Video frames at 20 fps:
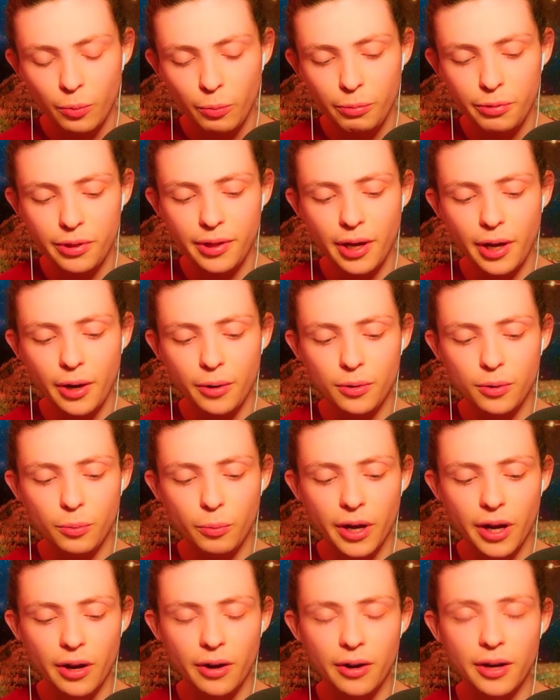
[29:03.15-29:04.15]
without
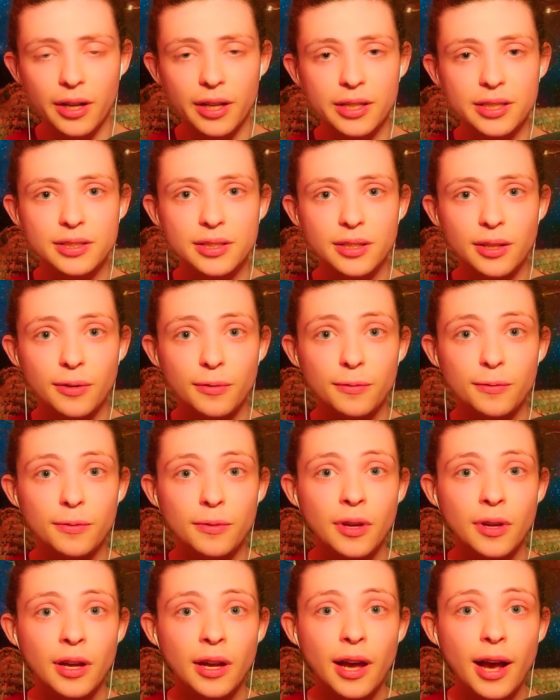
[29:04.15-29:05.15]
awareness
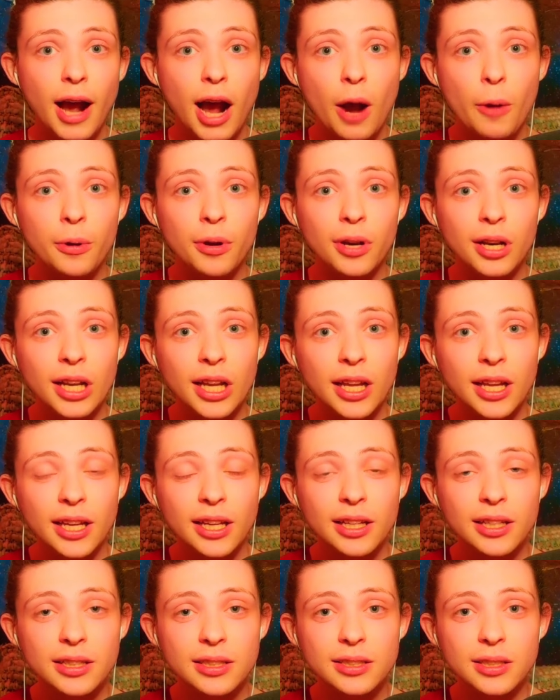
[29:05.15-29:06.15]
of our
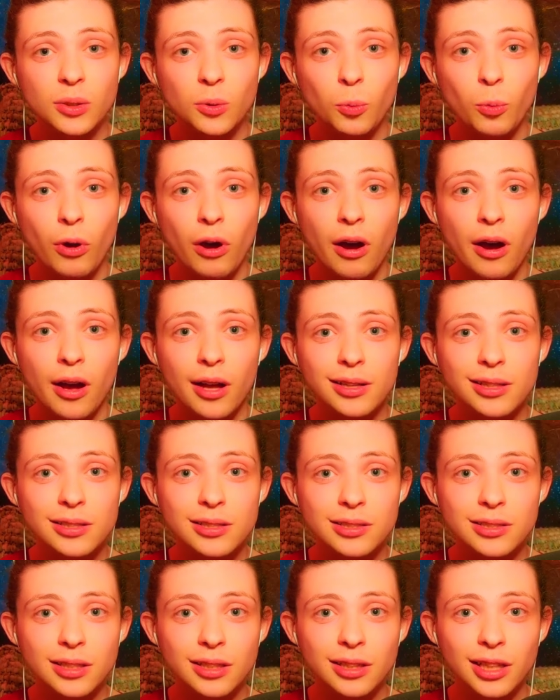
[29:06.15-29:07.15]
needs and
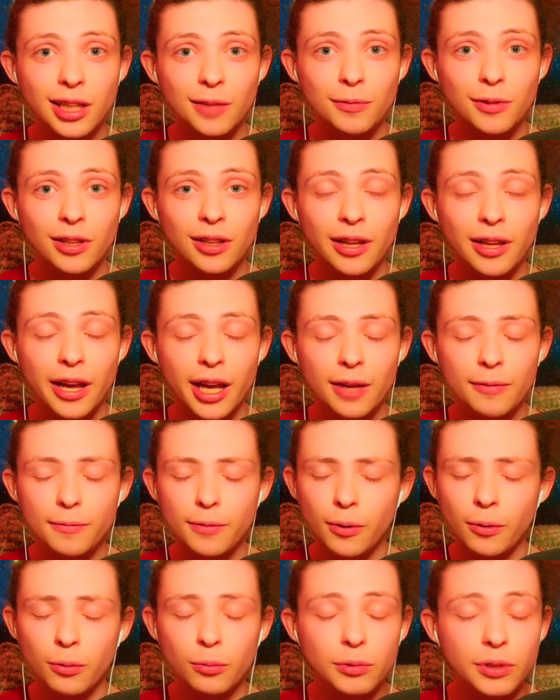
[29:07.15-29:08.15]
wants and live a
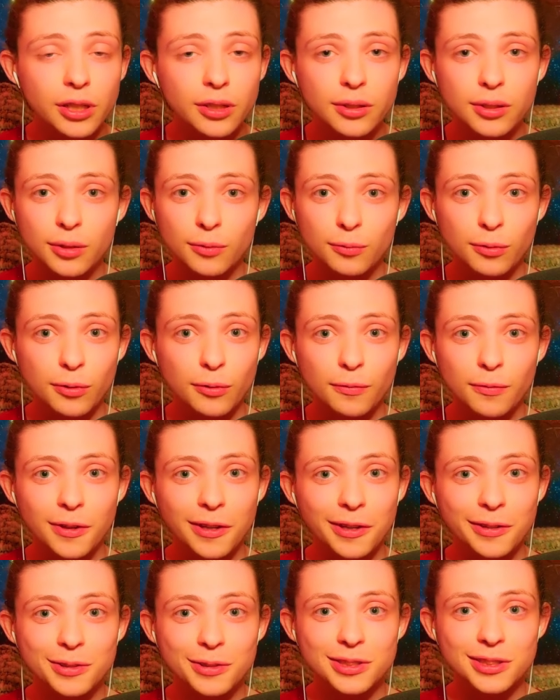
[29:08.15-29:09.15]
life only to
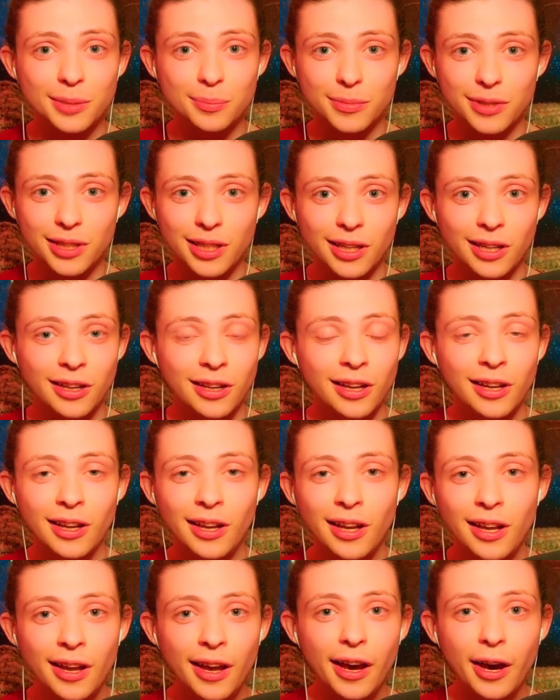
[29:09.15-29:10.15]
fulfill something
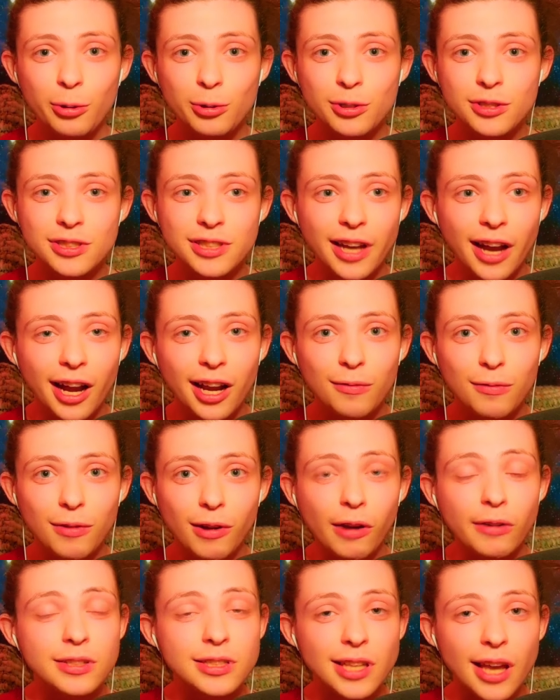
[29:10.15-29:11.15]
outside of
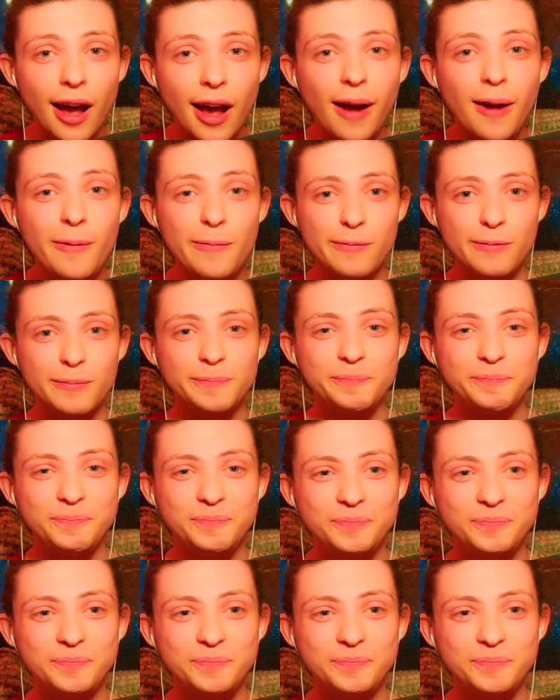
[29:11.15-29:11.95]
ourselves?